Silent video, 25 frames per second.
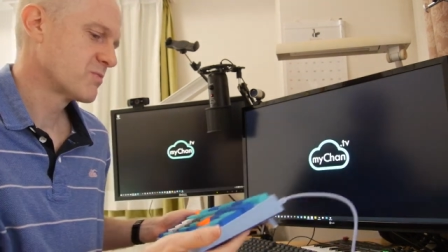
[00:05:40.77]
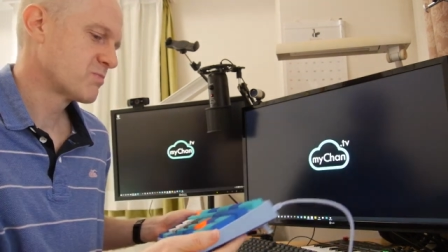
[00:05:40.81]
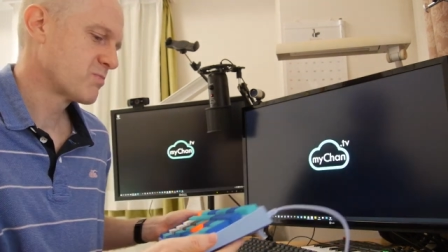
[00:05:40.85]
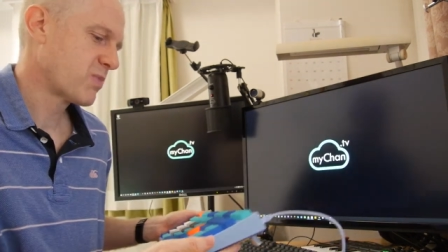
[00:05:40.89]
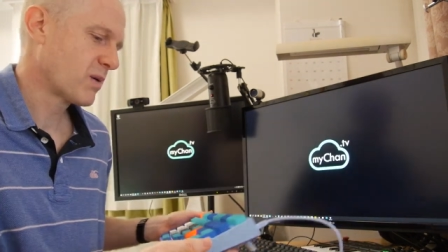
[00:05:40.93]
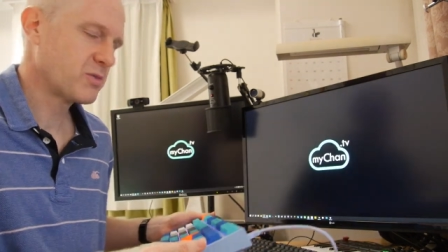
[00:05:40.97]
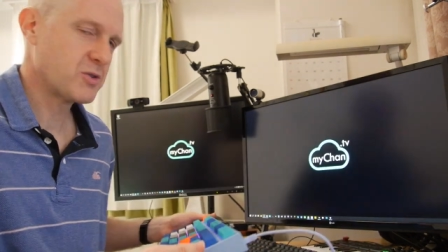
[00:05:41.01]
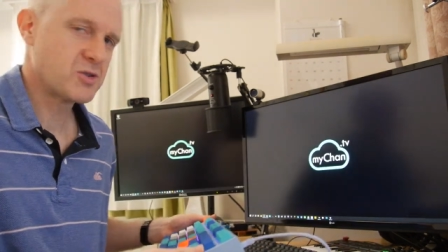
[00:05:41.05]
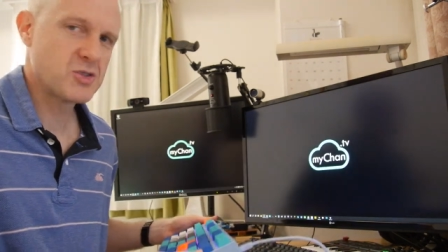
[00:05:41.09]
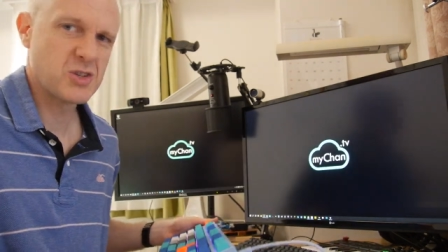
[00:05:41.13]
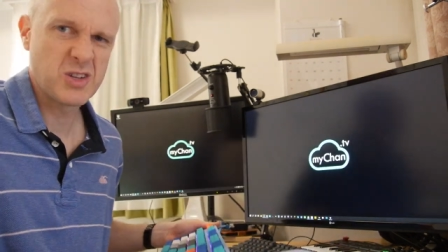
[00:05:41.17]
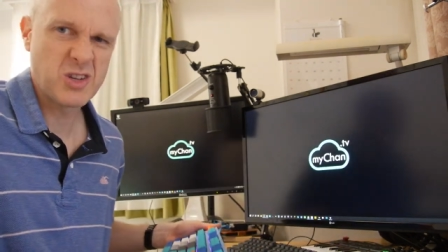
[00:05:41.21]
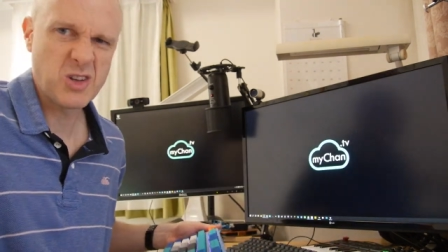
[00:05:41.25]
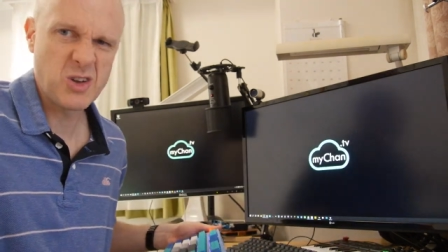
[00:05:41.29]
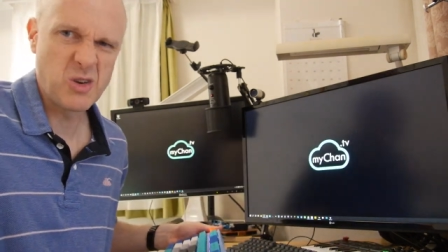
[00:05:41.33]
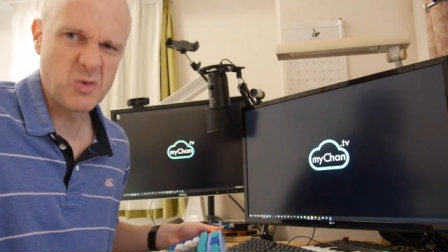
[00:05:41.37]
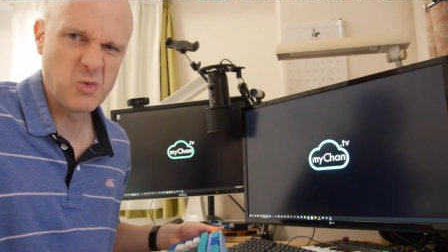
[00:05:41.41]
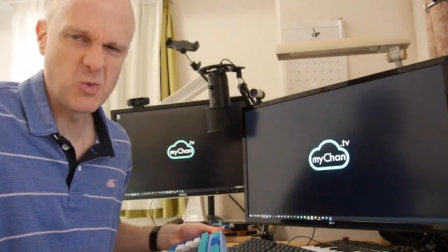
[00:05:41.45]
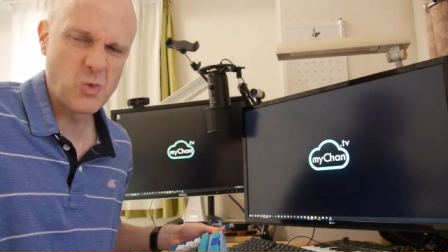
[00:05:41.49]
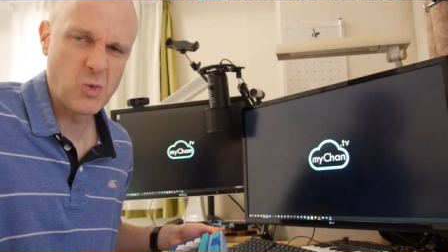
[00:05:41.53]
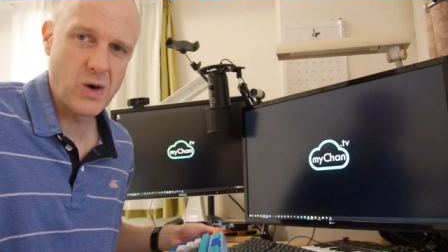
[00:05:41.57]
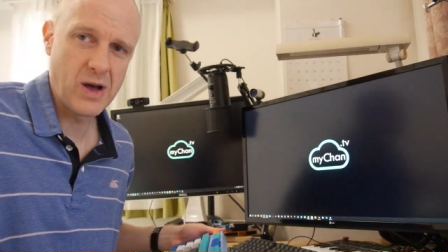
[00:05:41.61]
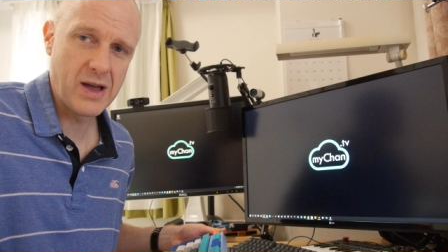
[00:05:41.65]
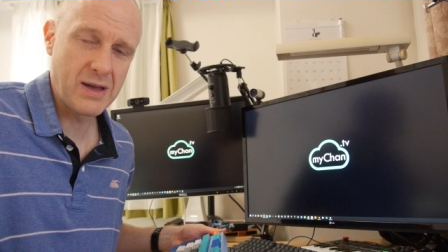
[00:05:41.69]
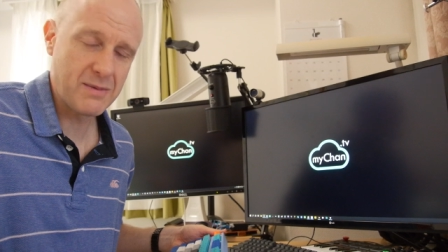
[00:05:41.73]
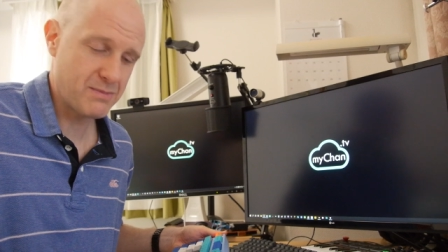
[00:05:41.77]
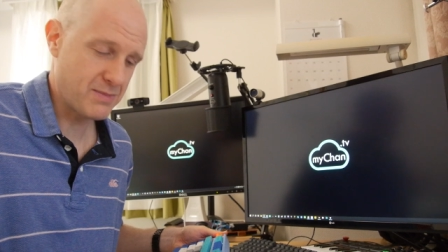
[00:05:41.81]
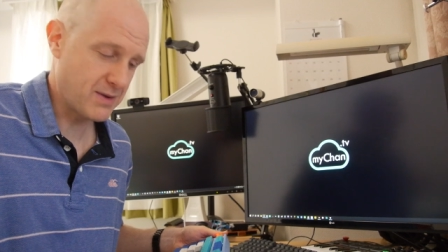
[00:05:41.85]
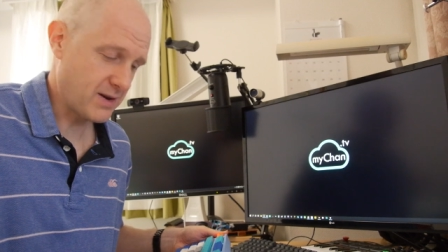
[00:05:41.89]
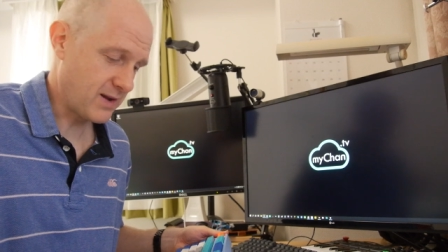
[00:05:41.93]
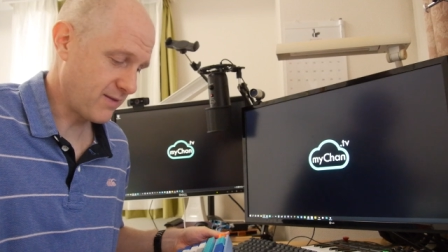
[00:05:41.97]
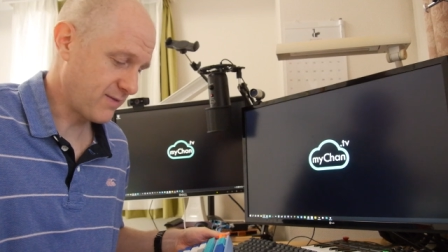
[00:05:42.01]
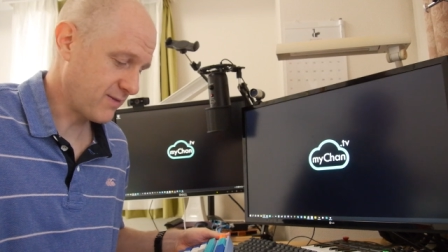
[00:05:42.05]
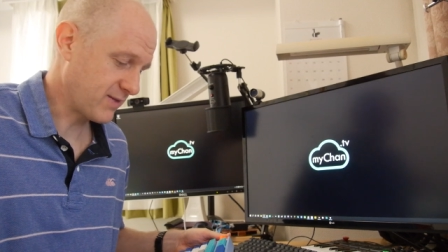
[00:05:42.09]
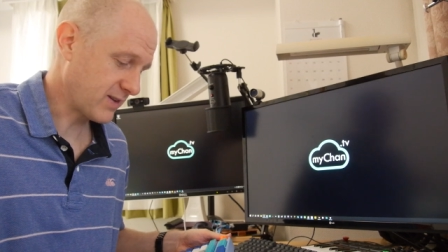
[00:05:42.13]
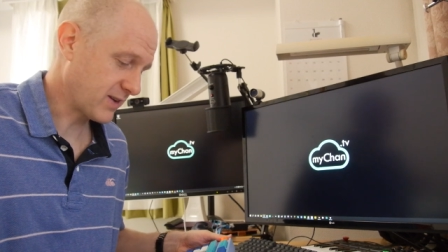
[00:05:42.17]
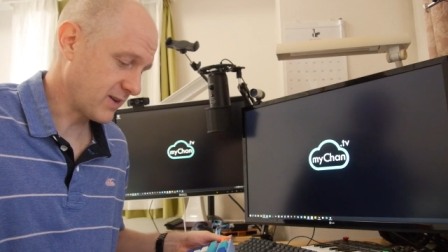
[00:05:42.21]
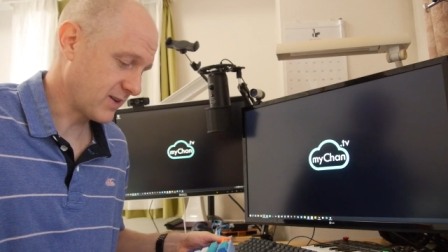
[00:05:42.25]
Probably should have gotten white, but
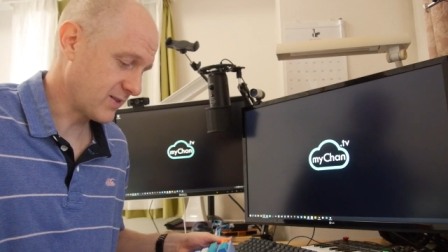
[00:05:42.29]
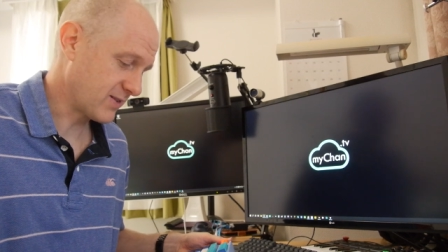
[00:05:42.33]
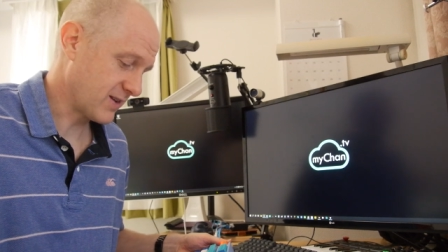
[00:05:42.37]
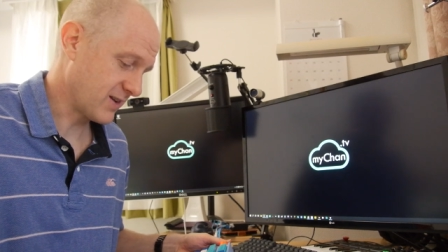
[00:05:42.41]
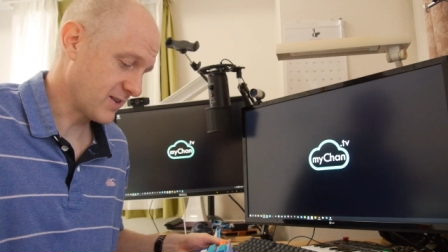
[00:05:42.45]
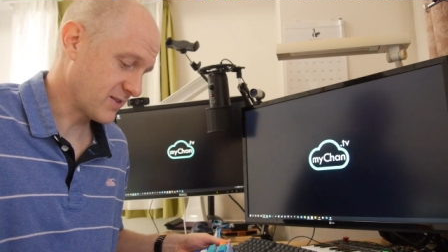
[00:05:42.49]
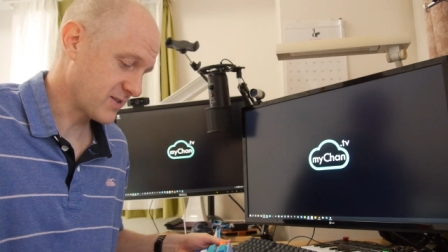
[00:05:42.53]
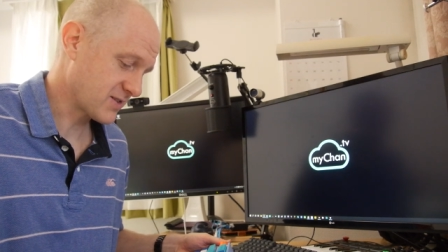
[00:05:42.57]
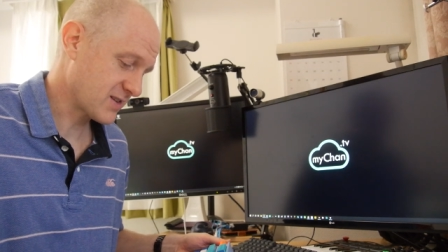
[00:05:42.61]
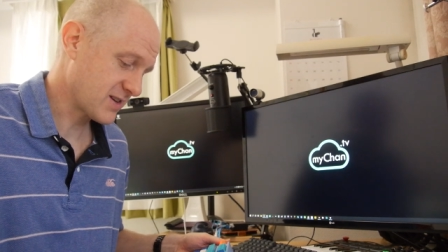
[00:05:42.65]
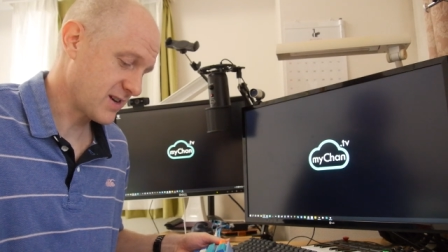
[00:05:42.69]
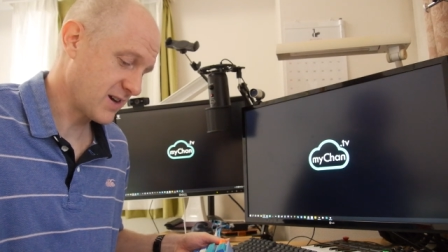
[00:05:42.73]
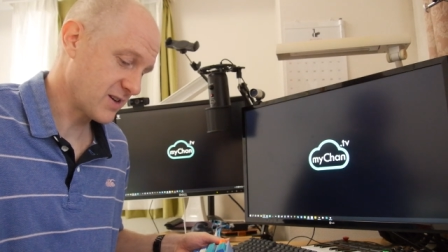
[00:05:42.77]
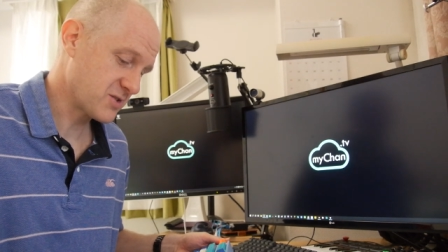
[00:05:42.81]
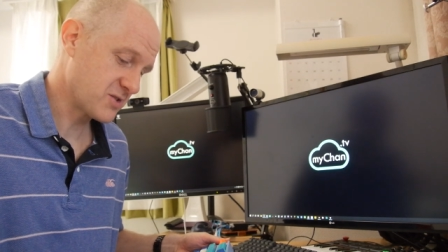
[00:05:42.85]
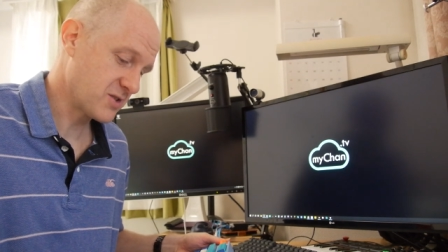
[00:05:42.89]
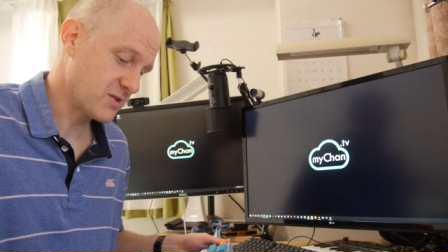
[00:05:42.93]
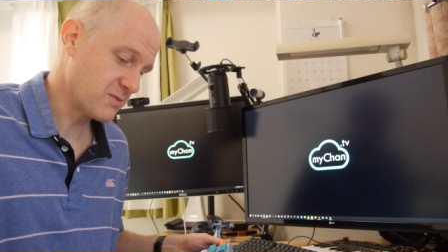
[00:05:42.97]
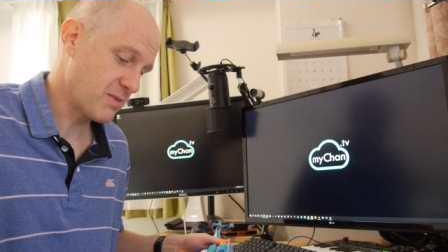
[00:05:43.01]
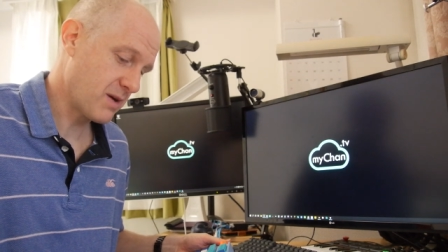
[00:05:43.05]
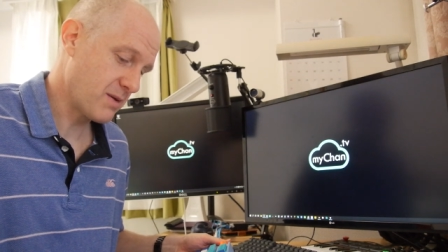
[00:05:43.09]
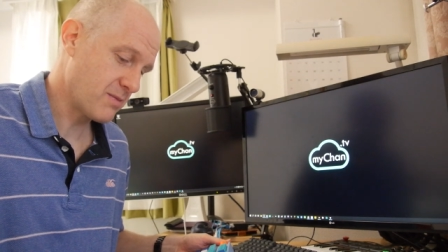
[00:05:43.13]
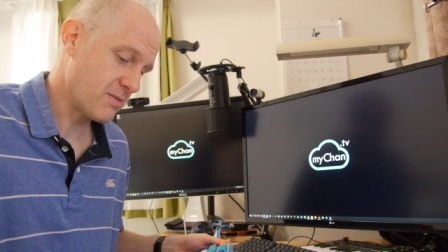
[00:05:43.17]
I figured, yeah, it's custom,